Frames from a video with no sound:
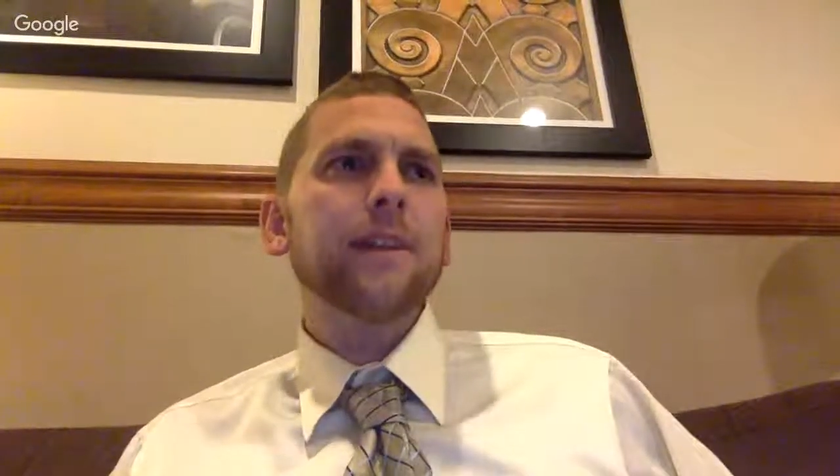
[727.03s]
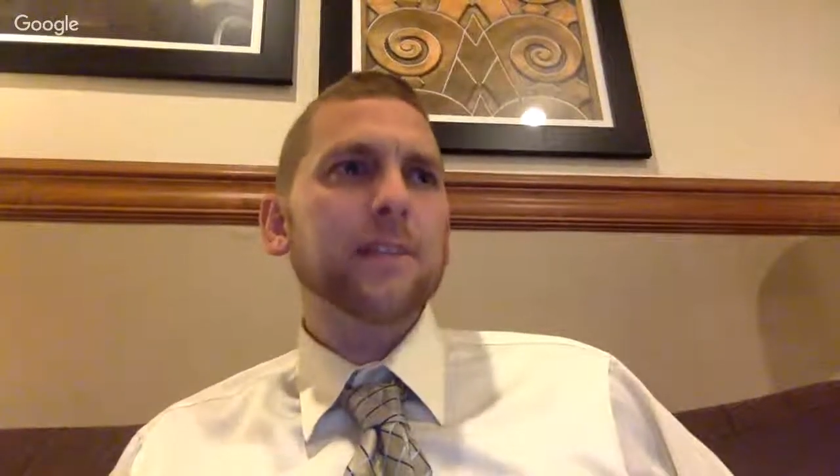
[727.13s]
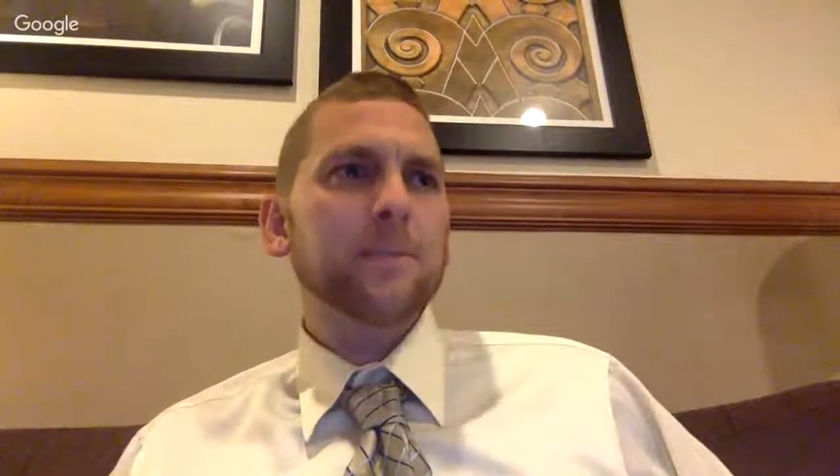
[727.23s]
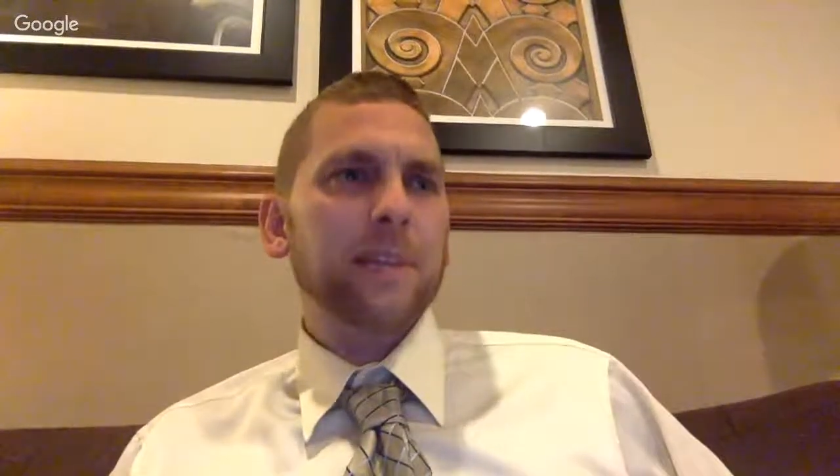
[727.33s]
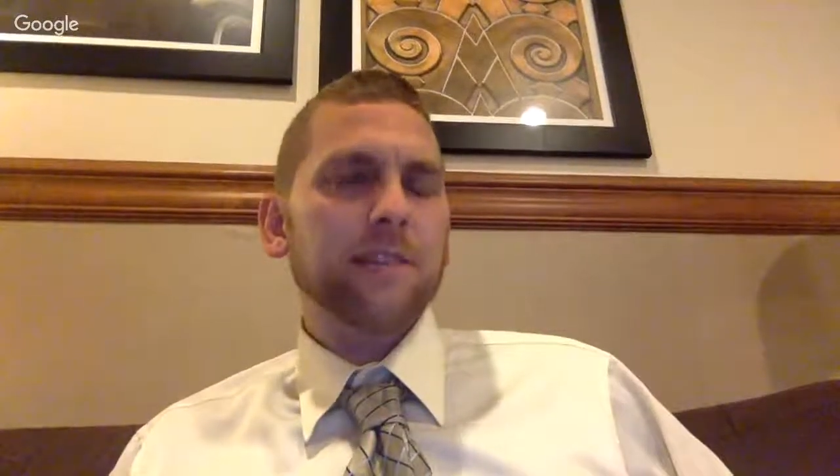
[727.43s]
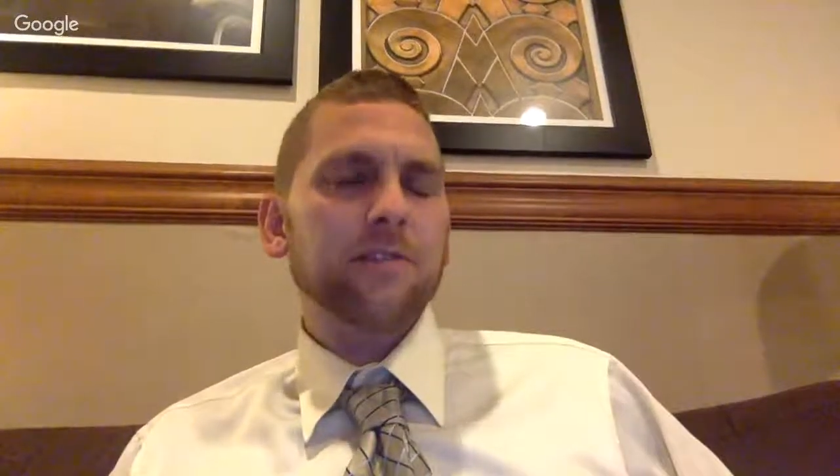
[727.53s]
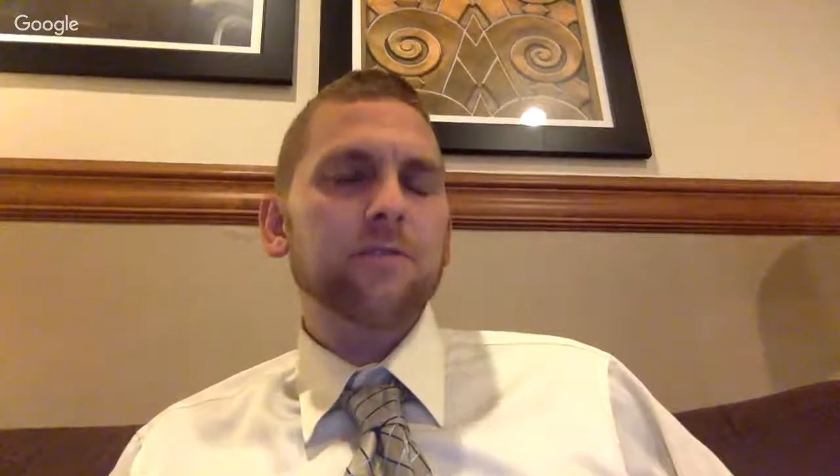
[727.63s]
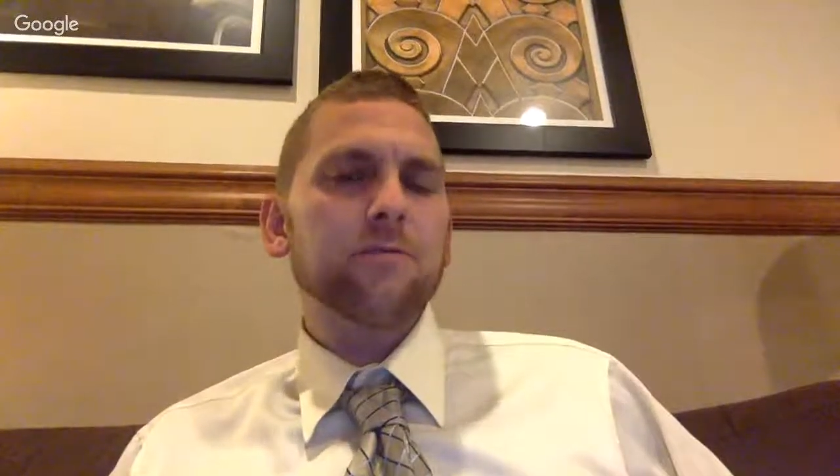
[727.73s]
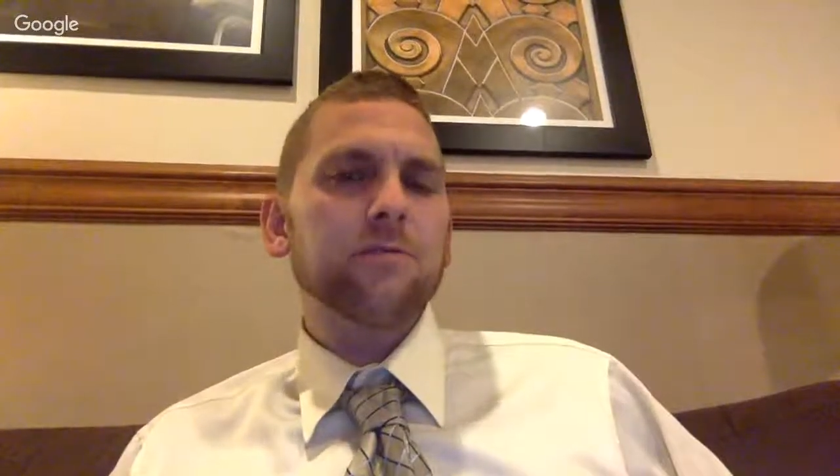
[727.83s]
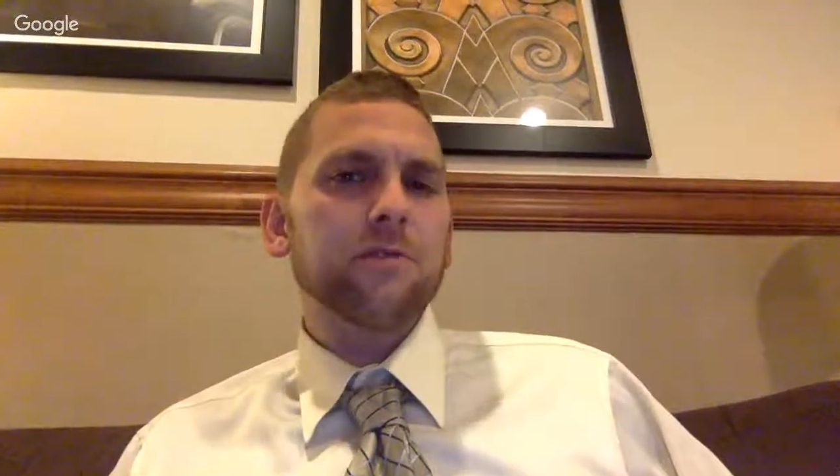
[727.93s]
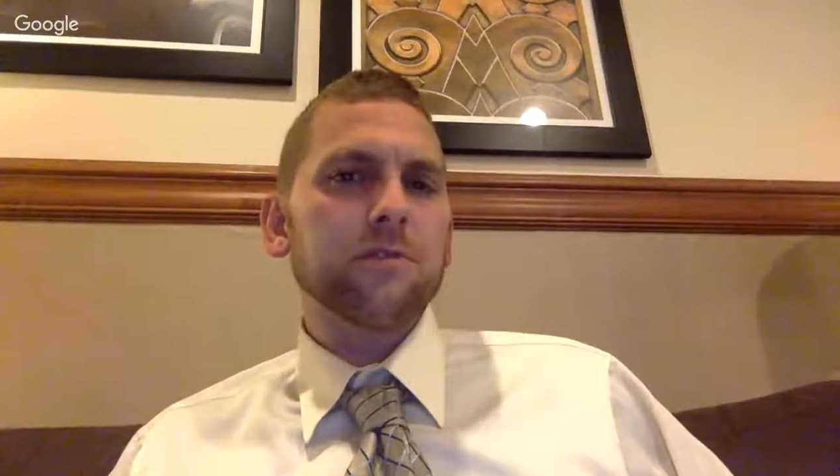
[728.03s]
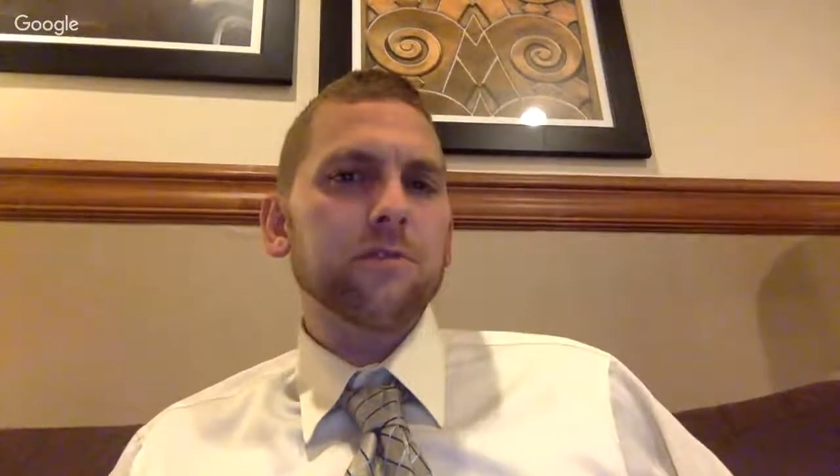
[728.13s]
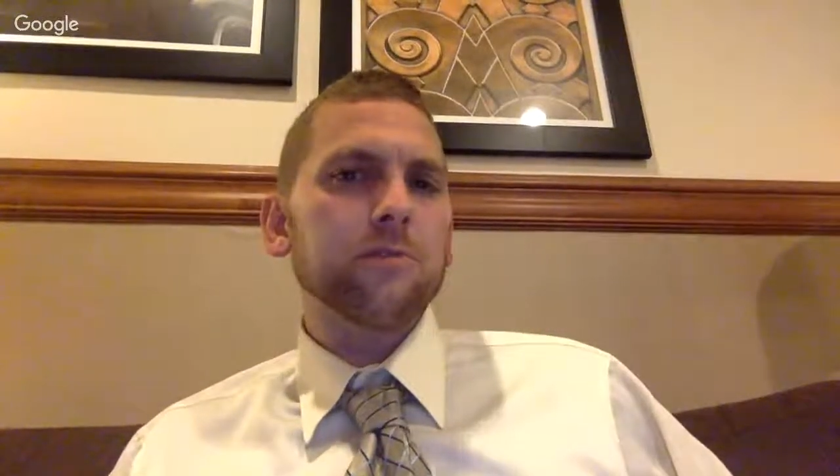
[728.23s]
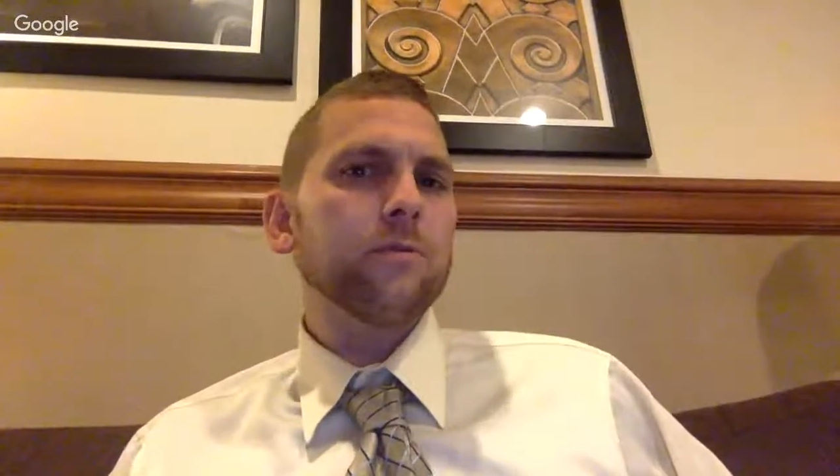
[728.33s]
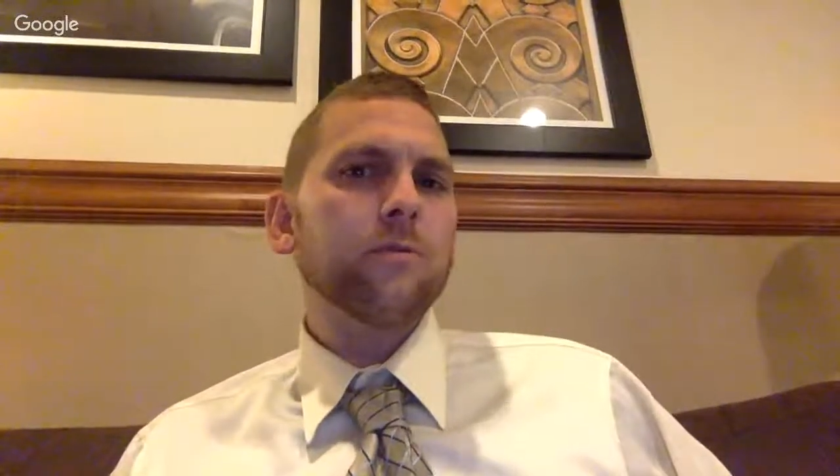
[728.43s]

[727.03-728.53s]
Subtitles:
I'm going to expect the student